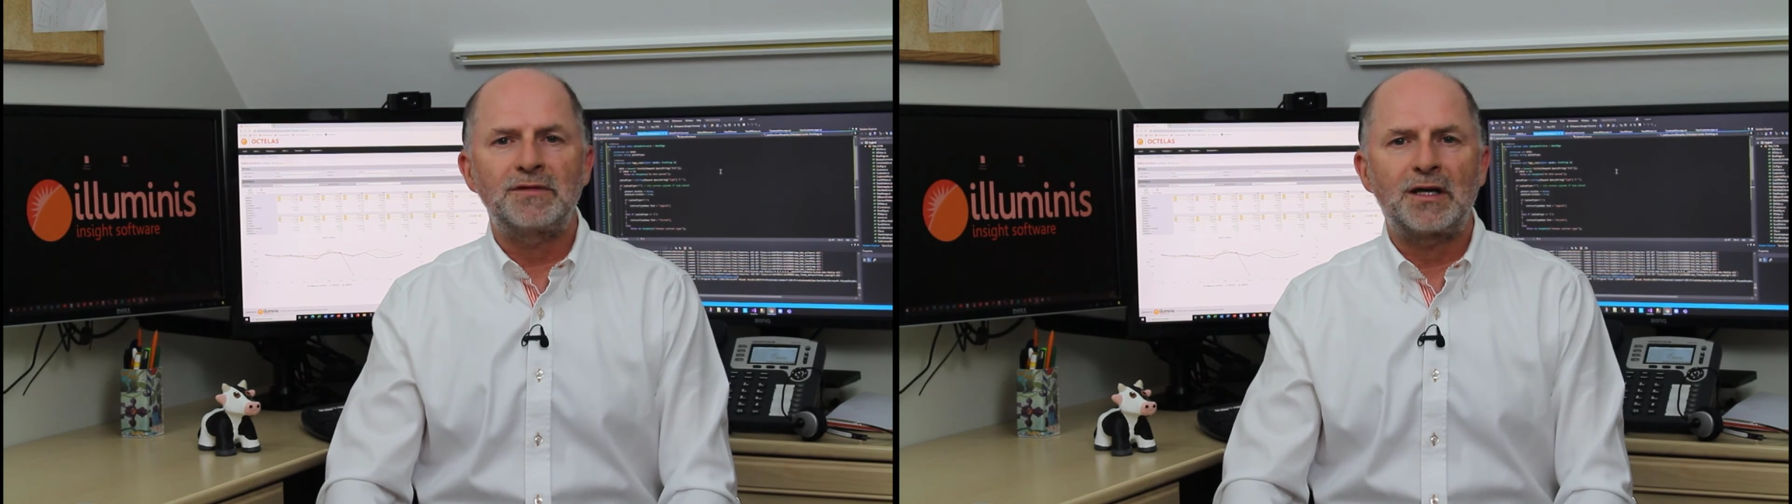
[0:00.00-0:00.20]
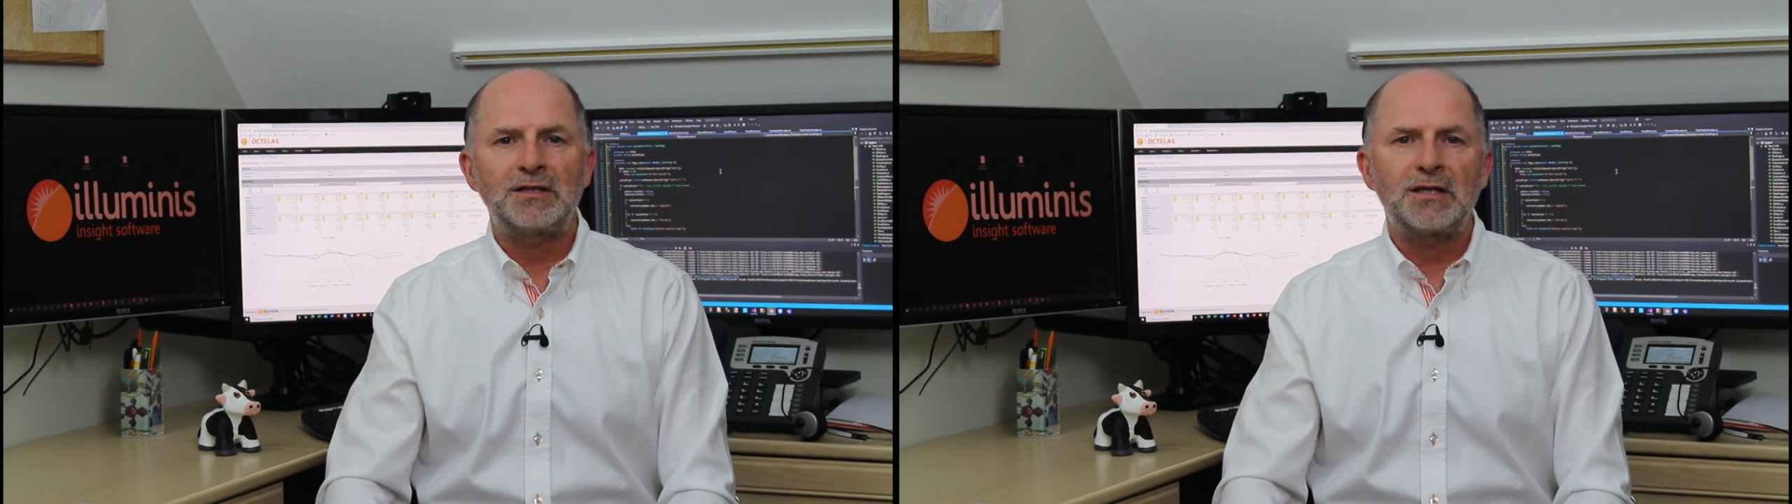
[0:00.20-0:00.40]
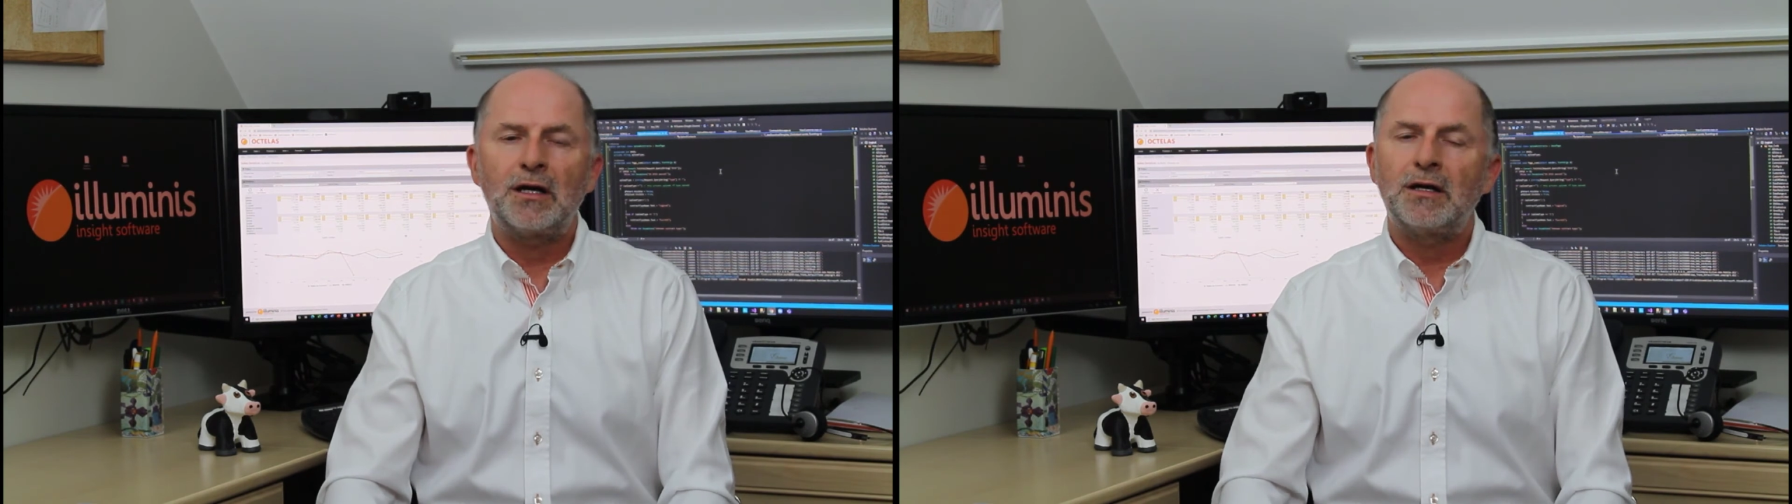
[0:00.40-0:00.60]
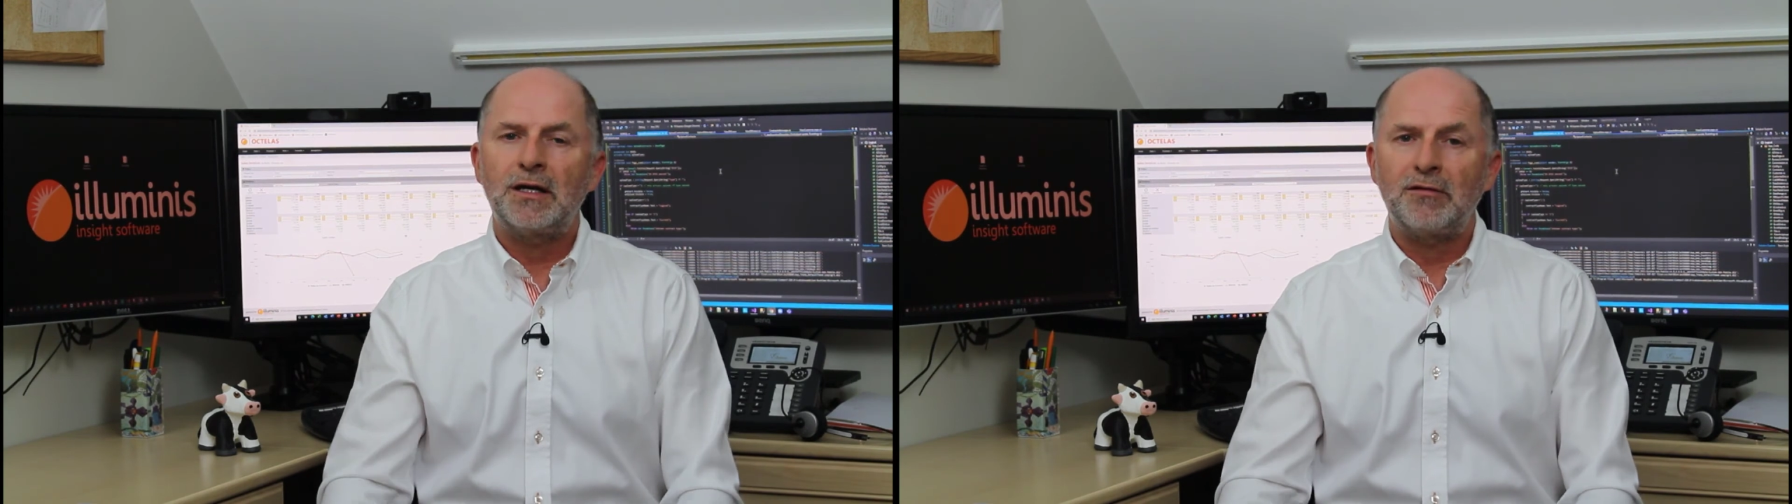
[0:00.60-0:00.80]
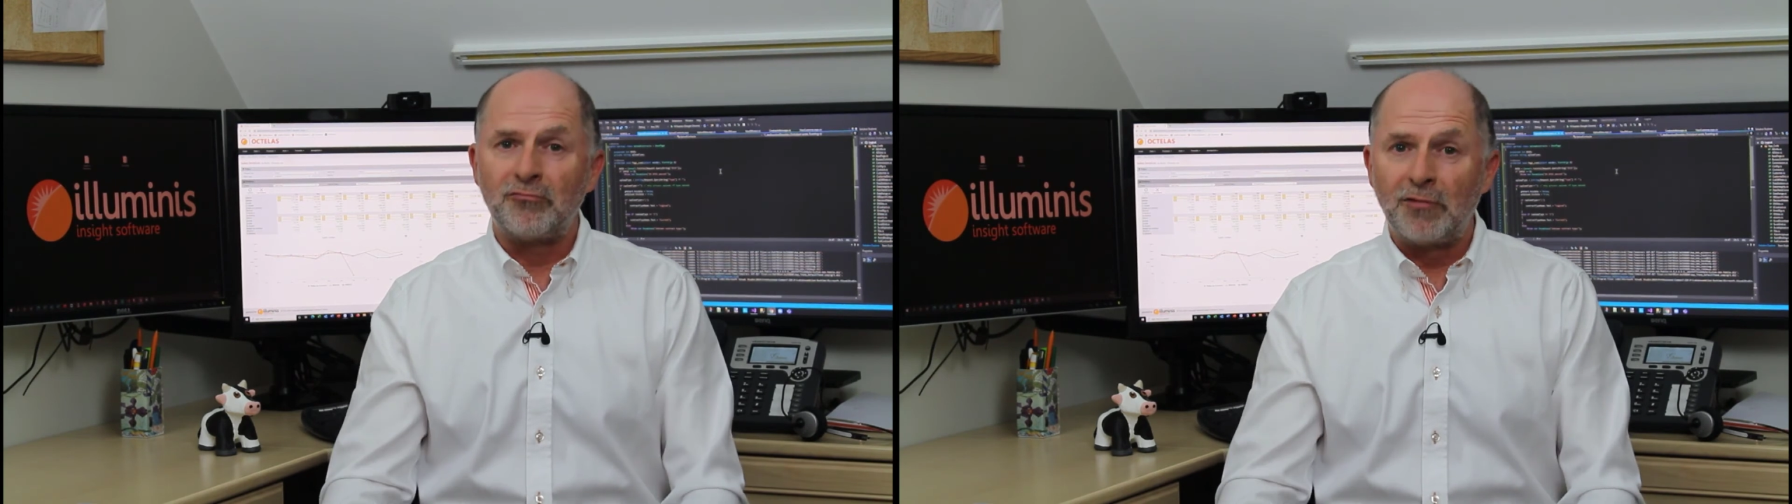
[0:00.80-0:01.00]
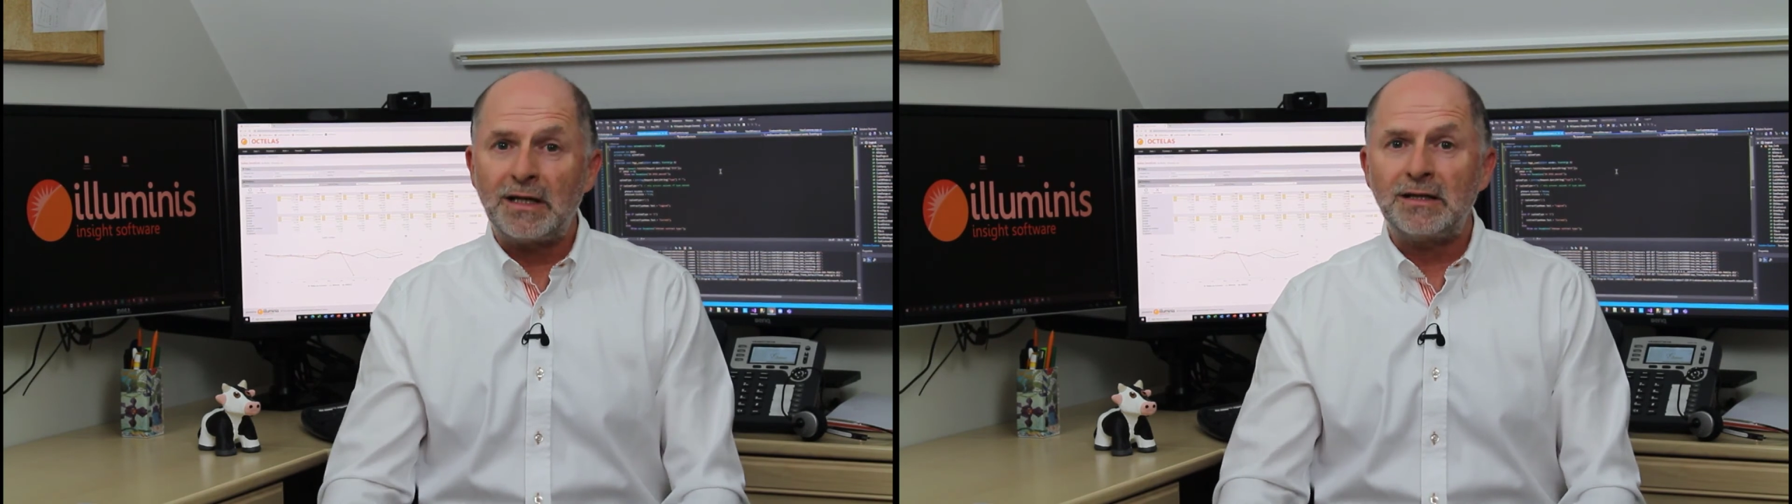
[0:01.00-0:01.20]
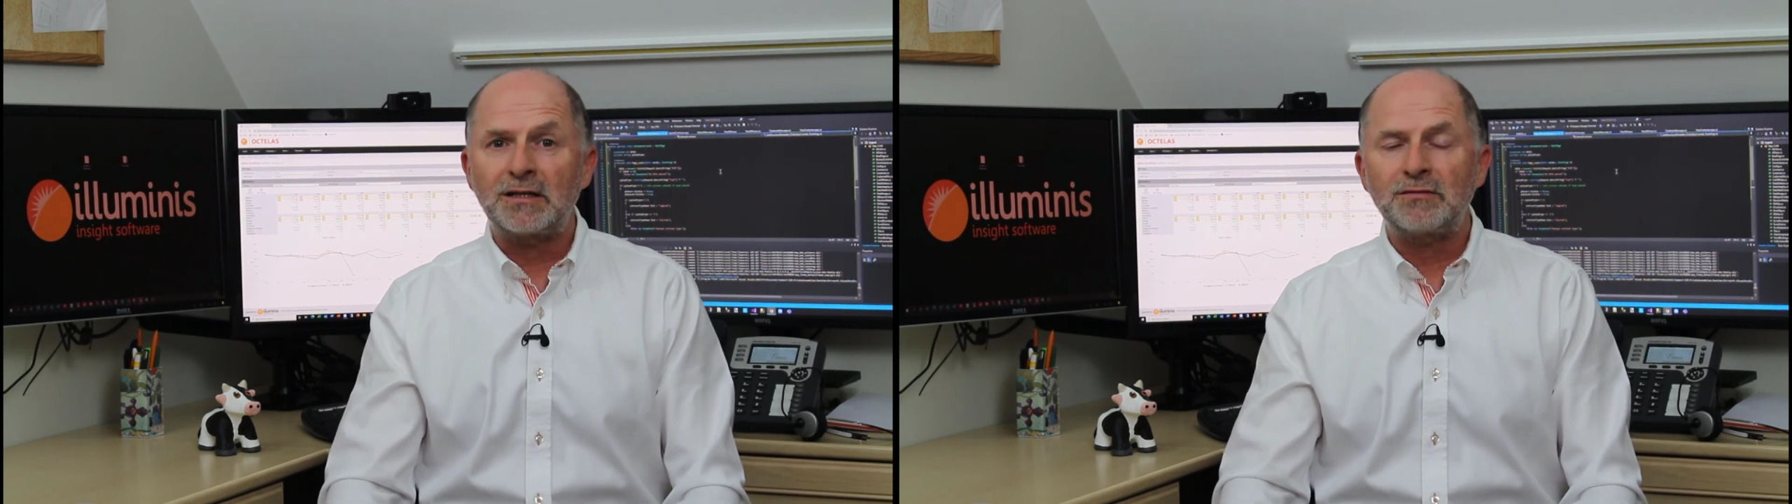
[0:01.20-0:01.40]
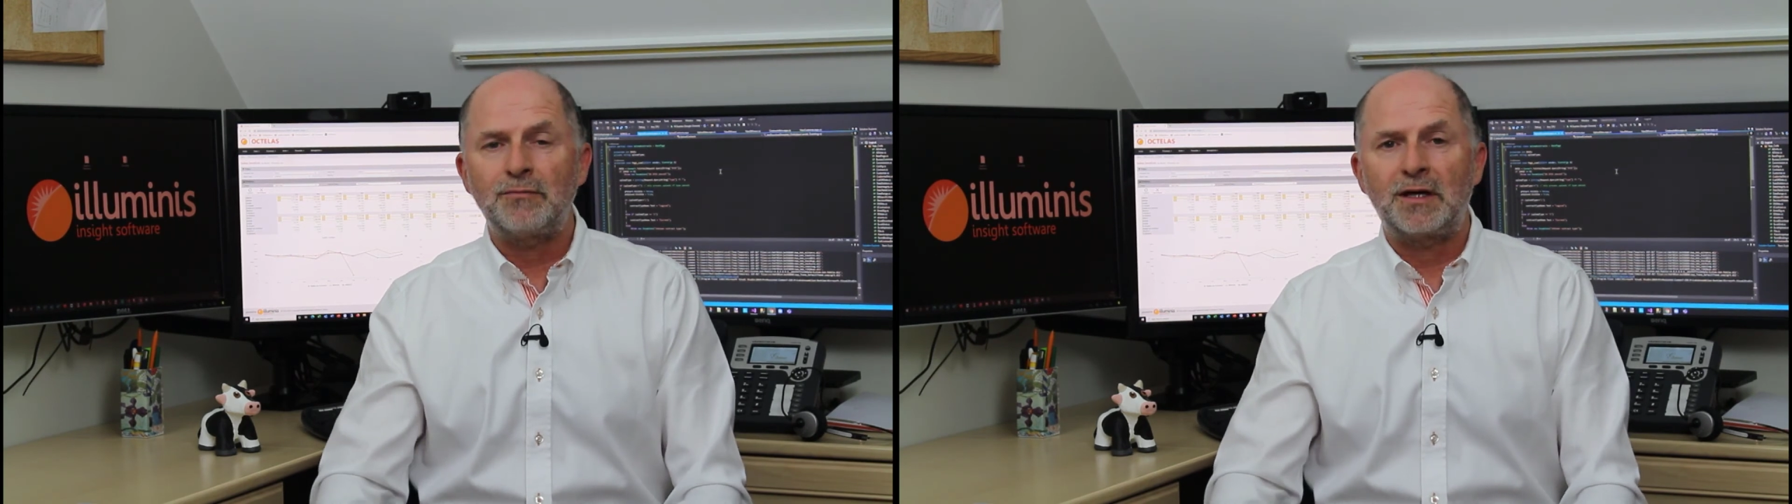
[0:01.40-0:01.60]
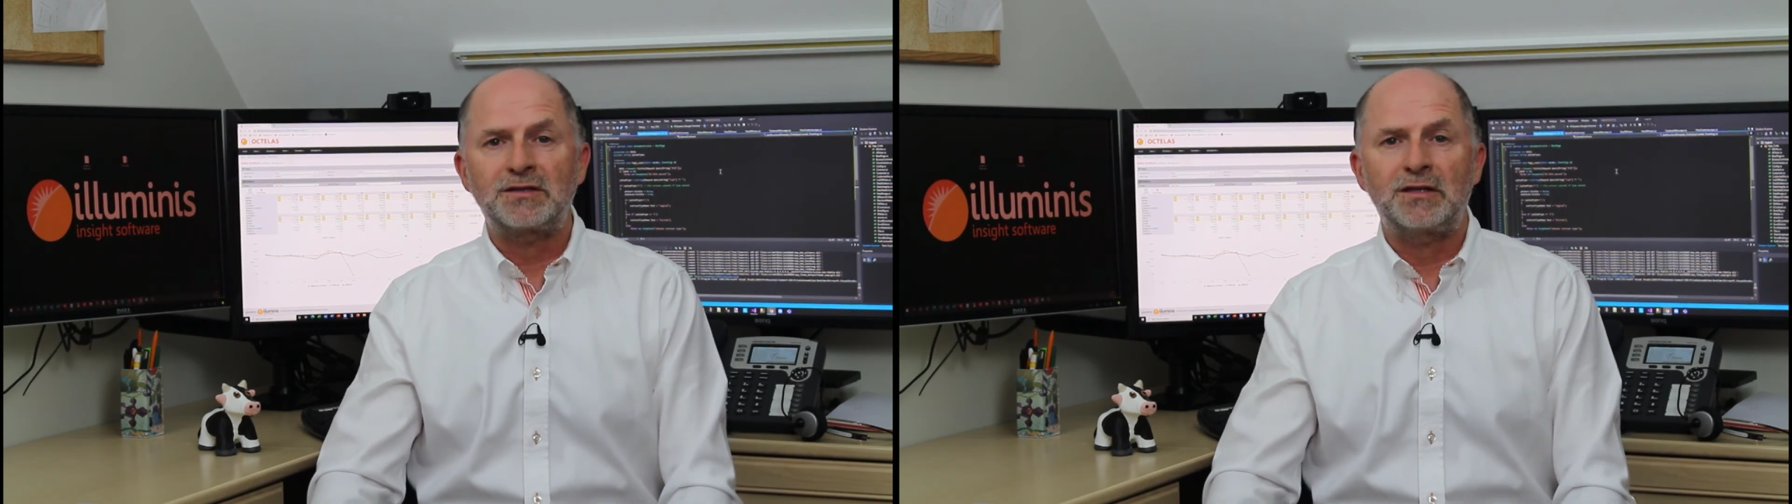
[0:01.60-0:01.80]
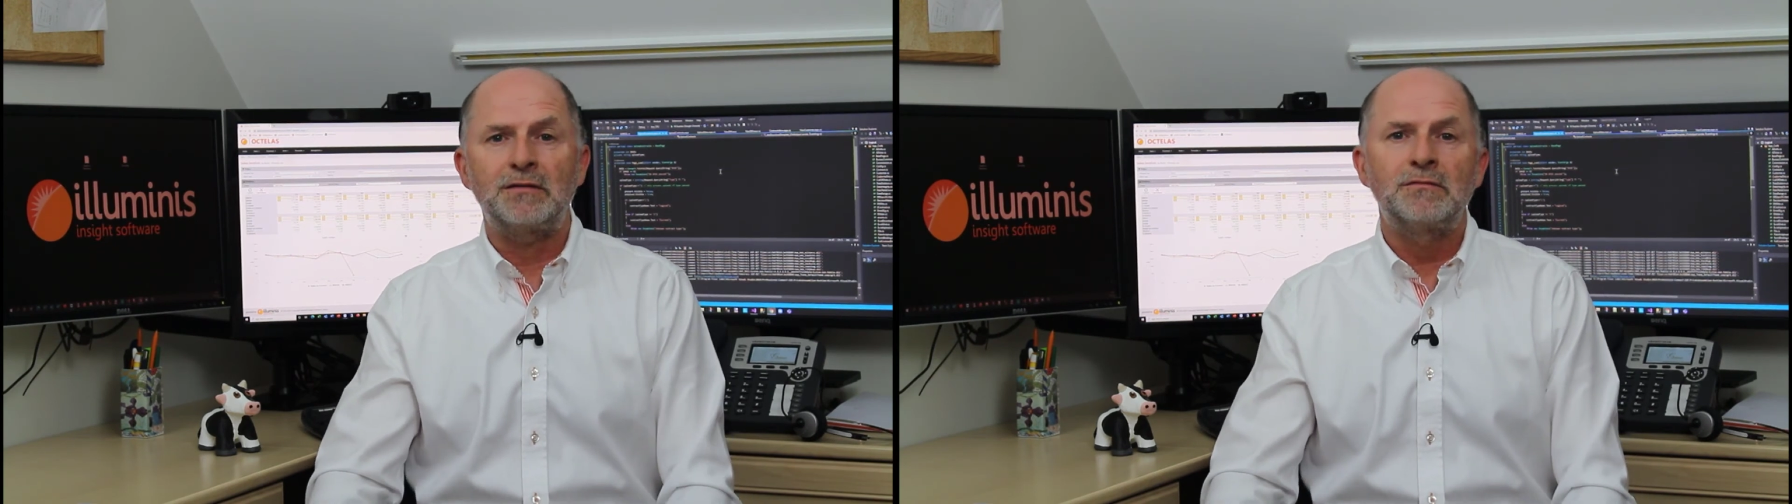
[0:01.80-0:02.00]
data, it really doesn't
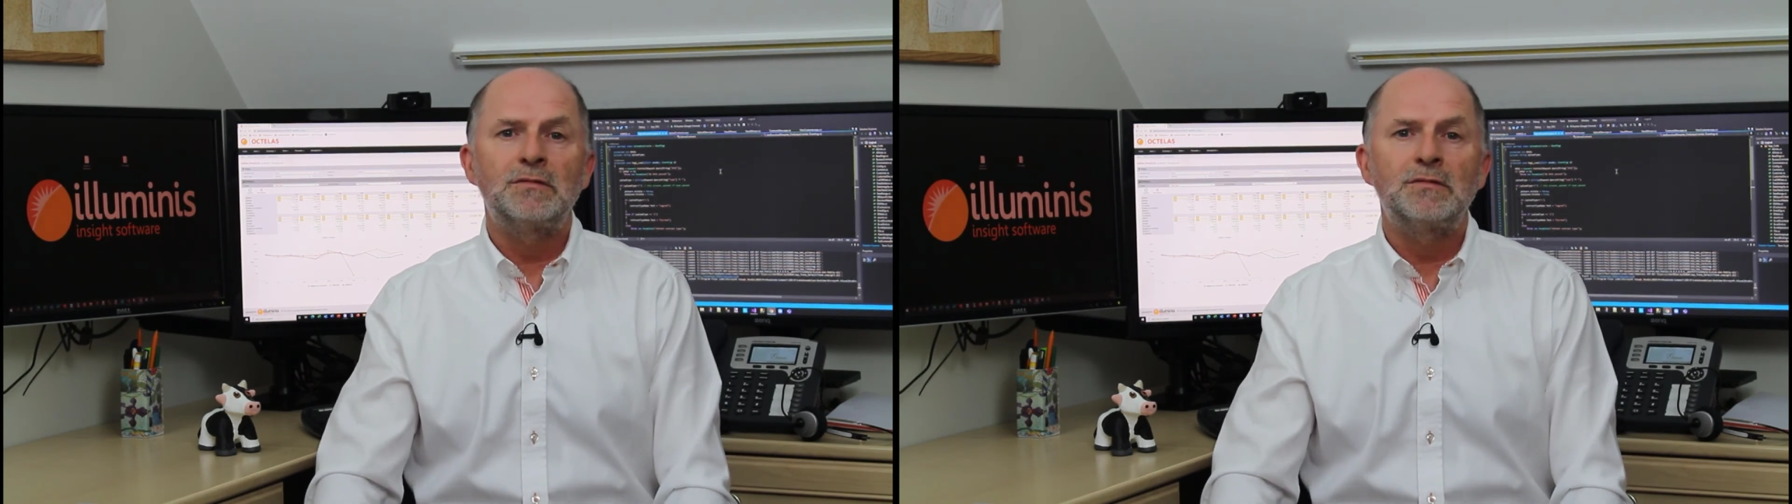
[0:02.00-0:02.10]
matter,